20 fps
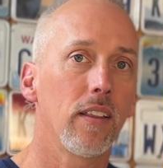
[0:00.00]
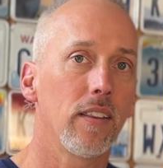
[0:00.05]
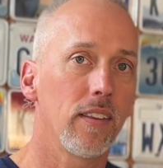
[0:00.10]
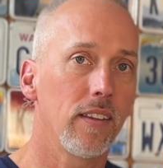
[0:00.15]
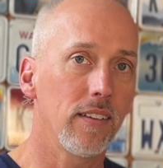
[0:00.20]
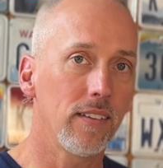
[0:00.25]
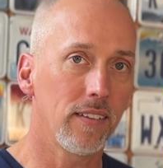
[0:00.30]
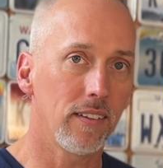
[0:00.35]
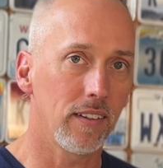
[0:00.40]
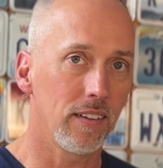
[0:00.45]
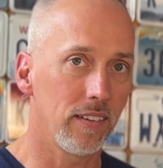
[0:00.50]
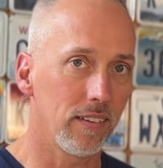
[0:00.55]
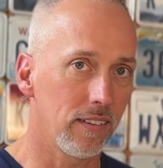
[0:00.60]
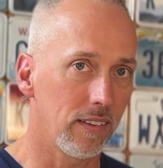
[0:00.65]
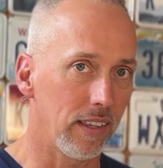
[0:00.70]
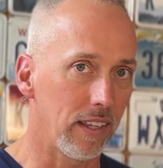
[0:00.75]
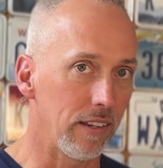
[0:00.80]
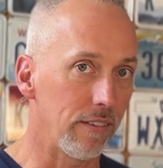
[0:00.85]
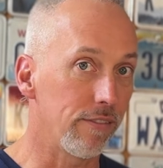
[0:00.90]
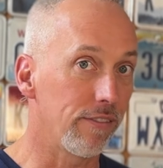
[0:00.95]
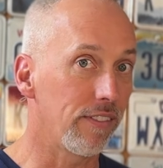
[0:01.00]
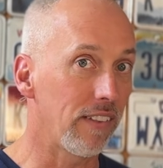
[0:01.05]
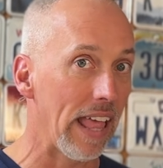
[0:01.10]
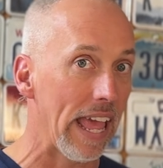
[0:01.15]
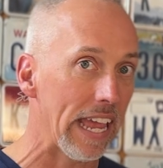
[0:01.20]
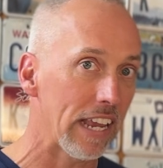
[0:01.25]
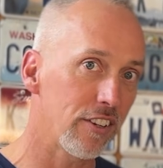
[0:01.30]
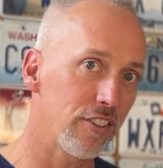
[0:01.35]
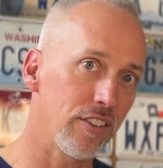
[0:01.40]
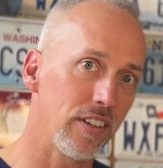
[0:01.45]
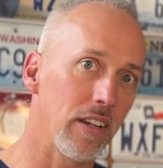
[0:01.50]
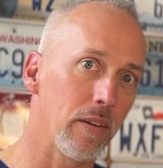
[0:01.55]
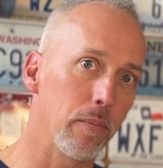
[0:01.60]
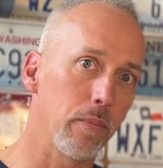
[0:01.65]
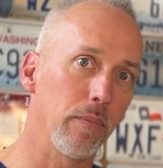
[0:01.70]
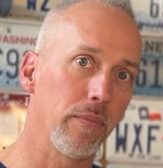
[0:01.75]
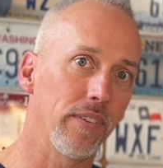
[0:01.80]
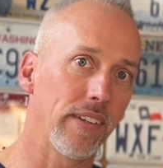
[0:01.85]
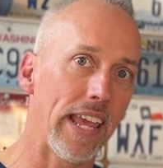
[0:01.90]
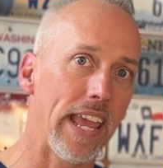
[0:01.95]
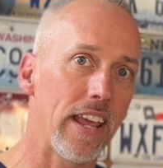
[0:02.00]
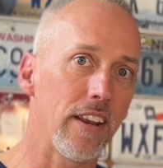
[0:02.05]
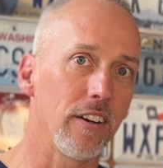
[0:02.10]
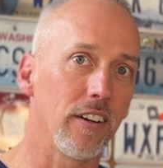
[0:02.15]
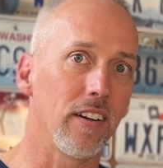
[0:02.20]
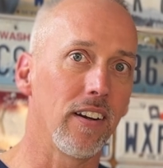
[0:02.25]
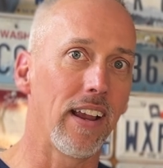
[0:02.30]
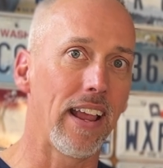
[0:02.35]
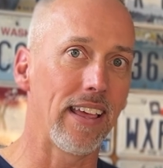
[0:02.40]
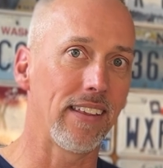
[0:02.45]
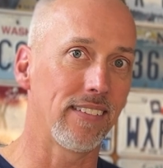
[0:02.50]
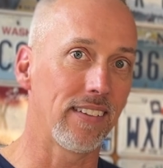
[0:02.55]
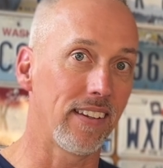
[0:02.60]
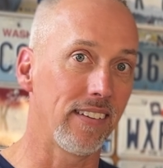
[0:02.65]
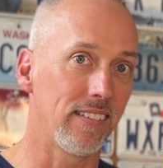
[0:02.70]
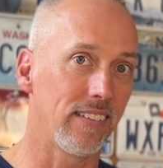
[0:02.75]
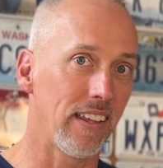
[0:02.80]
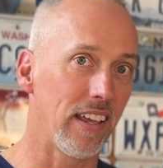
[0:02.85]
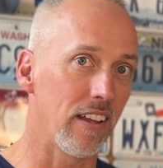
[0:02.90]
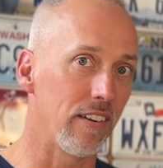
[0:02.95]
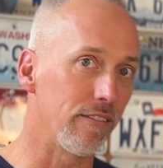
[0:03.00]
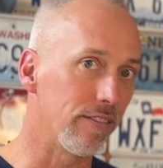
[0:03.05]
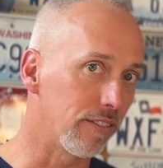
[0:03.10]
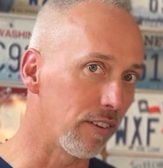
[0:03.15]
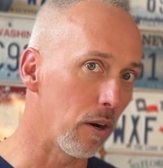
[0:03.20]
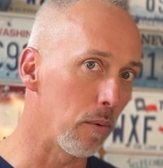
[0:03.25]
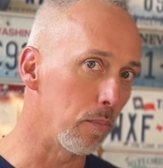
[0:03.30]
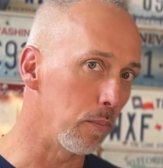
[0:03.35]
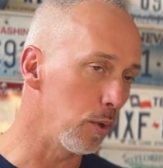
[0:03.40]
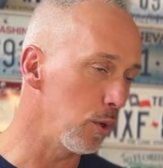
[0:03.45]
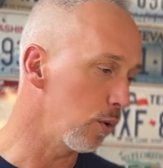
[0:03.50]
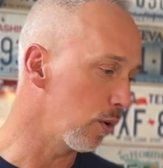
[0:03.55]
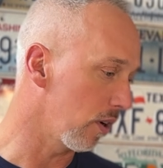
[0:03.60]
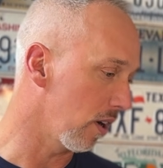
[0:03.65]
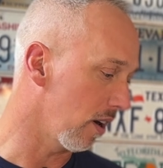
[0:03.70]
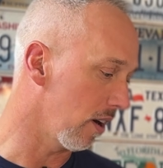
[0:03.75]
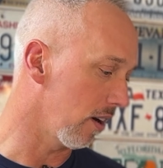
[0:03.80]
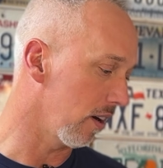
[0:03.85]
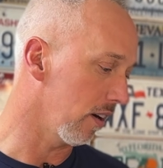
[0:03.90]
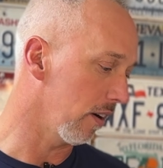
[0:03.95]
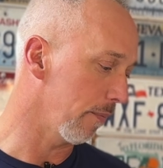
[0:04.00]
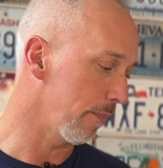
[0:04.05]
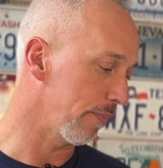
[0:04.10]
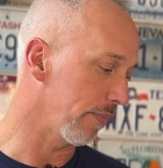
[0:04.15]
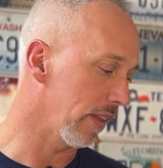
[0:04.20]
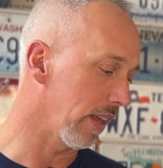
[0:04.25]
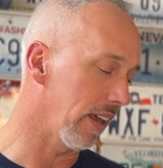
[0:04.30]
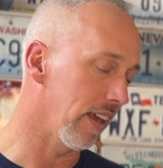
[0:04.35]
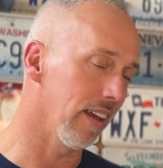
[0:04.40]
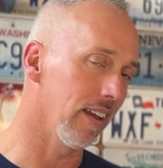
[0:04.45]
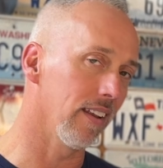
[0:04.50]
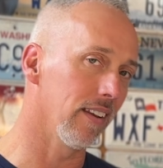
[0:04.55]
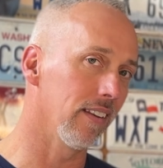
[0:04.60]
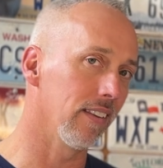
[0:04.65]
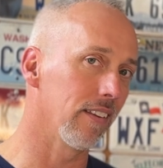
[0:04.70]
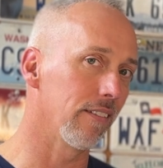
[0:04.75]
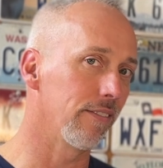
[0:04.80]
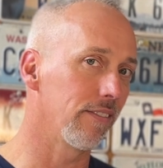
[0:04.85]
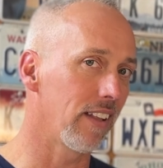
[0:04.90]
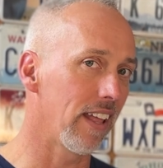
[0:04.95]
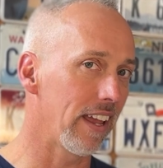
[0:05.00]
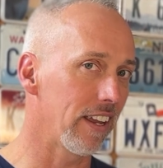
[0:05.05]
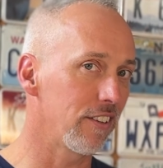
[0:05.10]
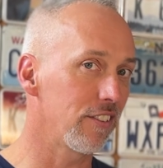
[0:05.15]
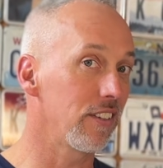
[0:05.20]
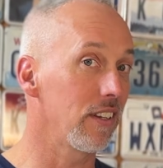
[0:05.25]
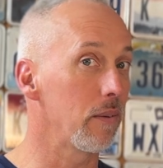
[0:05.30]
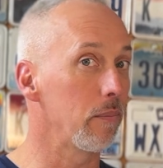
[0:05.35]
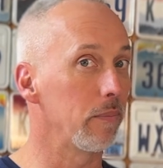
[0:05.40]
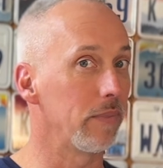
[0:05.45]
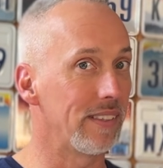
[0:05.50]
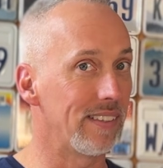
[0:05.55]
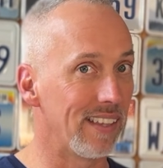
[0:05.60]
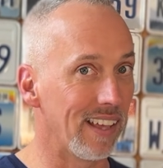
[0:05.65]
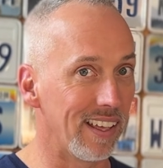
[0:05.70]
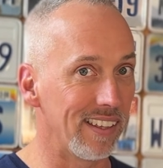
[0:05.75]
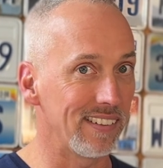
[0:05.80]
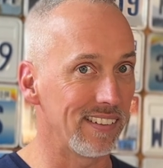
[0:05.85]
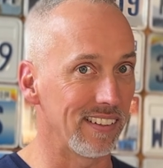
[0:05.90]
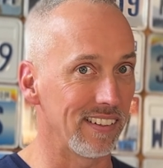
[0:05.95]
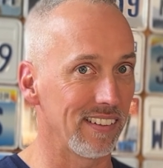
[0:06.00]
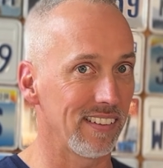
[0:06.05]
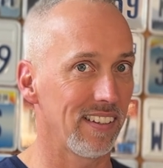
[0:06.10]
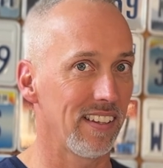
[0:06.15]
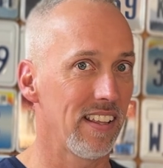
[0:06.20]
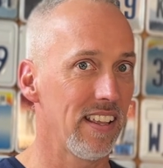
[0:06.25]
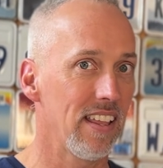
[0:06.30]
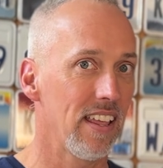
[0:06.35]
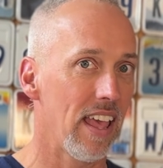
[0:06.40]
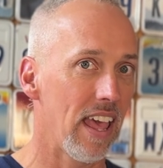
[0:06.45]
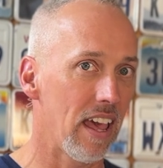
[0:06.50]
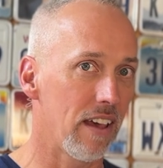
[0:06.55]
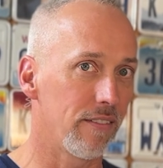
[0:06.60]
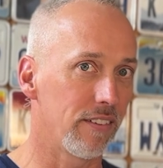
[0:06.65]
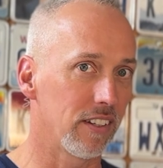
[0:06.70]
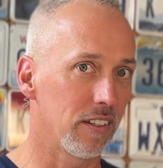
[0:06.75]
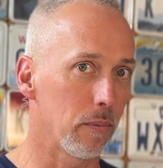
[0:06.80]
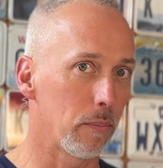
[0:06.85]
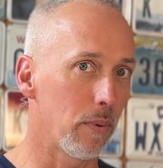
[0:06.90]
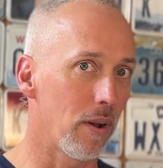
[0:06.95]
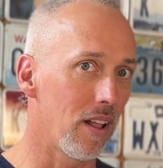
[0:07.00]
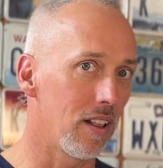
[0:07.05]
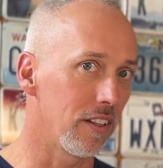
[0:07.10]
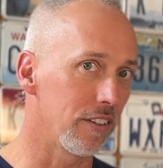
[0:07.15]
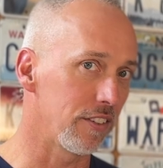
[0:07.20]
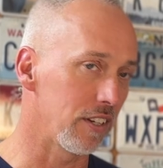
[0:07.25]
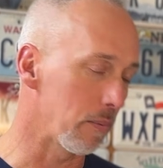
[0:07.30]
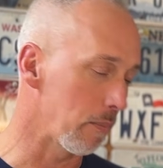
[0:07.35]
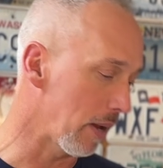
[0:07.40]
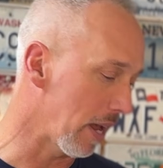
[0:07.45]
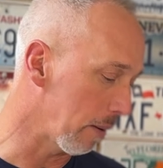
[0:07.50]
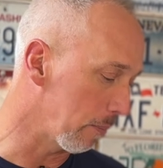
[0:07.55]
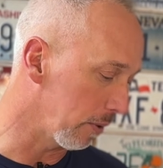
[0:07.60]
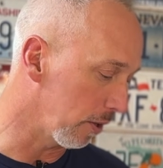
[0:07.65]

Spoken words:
This is the Flagship scanner, as I said, from Mucar, and the Flagship doesn't have a topology map.